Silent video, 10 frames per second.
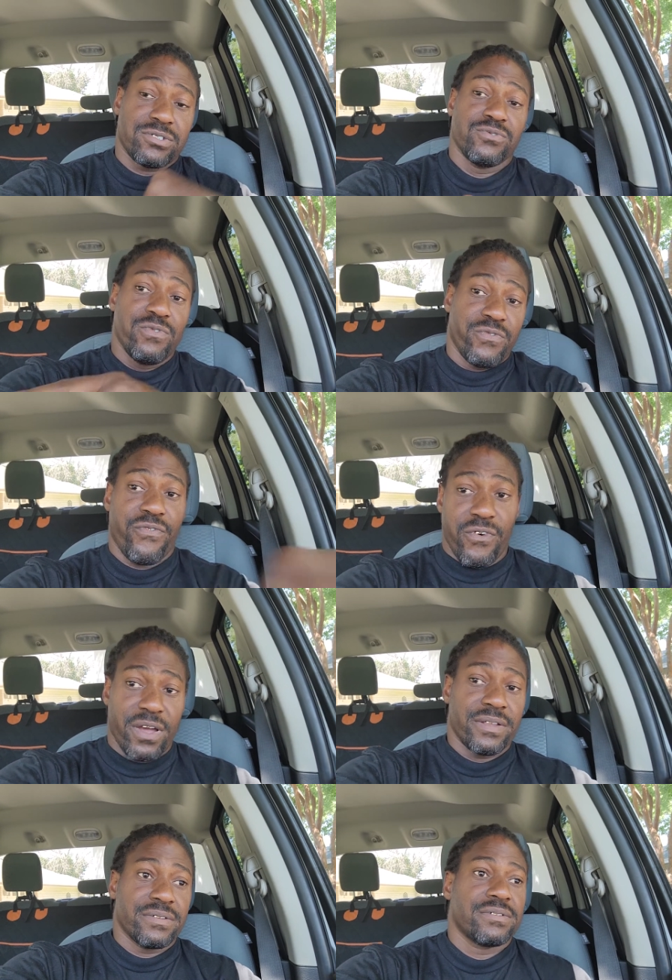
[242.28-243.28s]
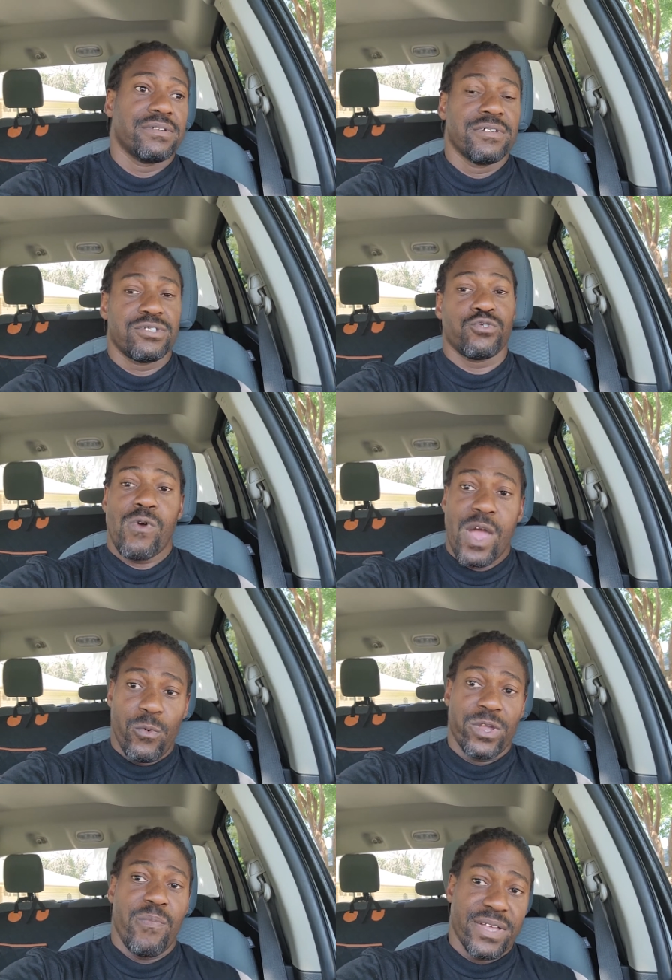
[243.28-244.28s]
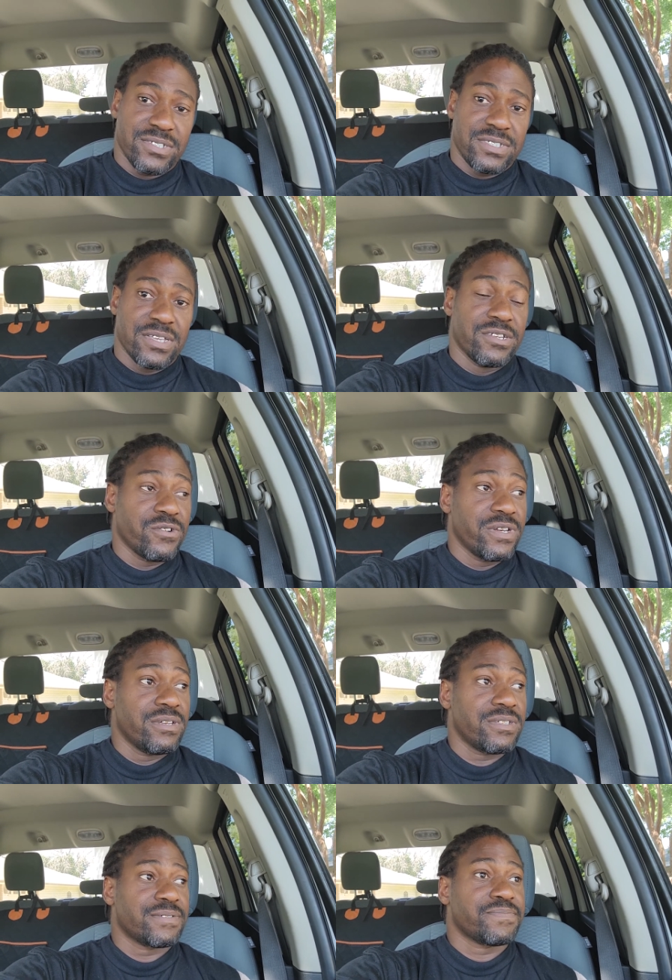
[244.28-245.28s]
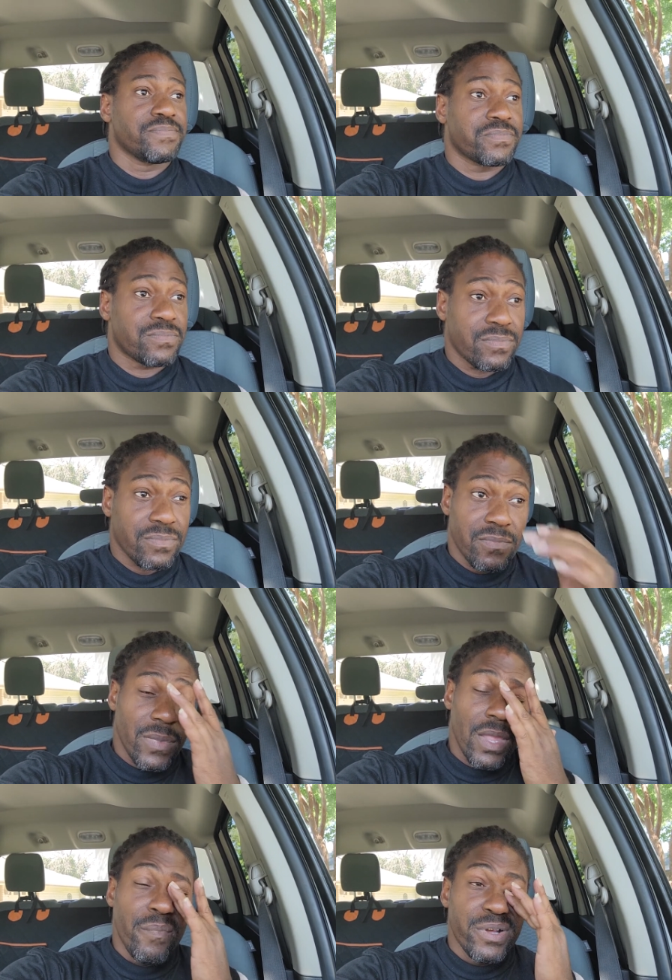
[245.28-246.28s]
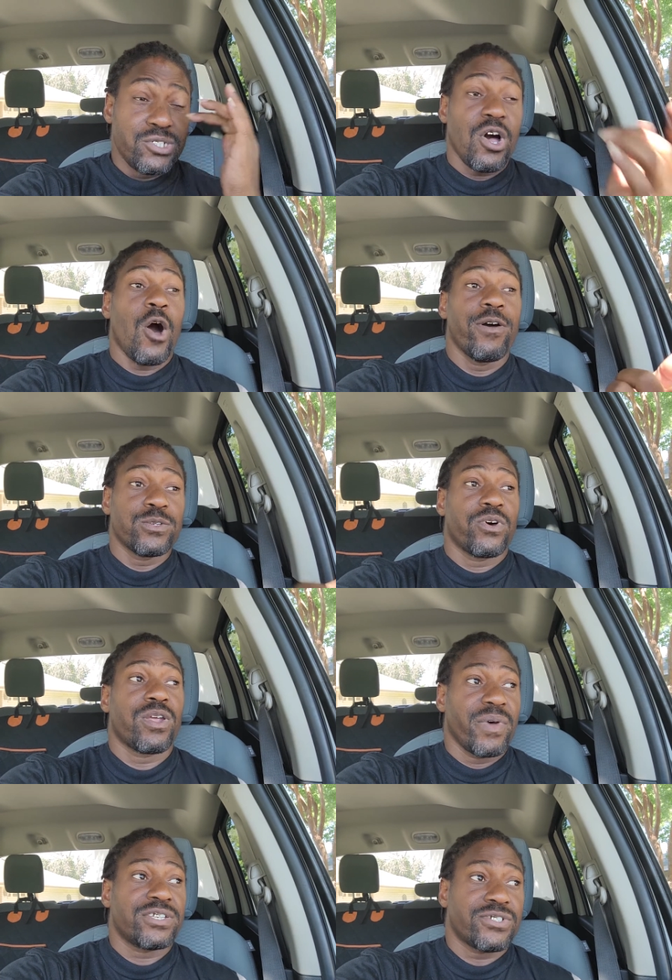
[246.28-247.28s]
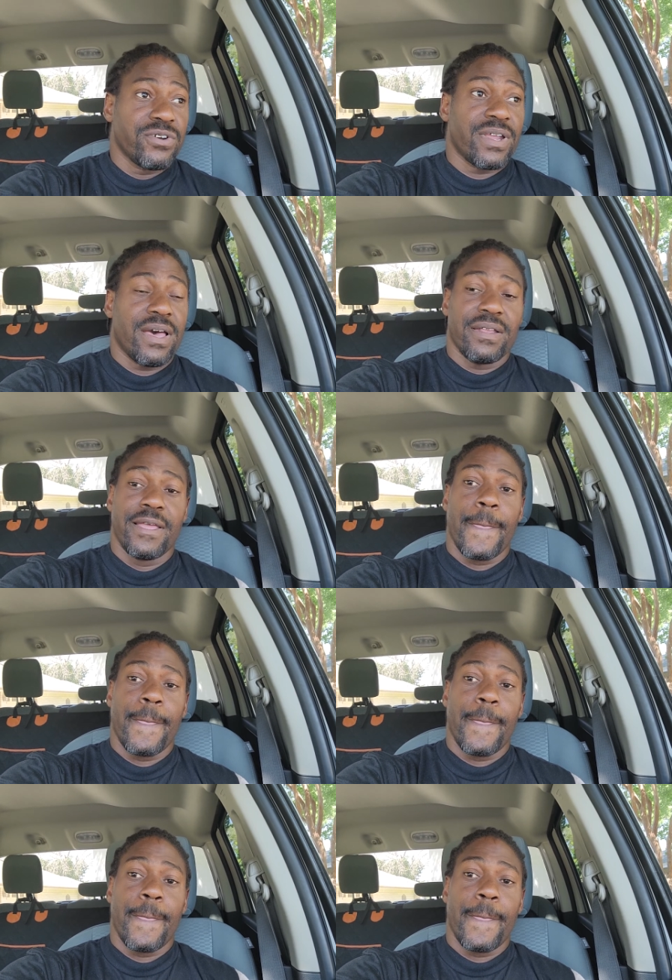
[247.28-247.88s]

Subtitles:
to front to right where the master cylinder is. But you always want to make sure that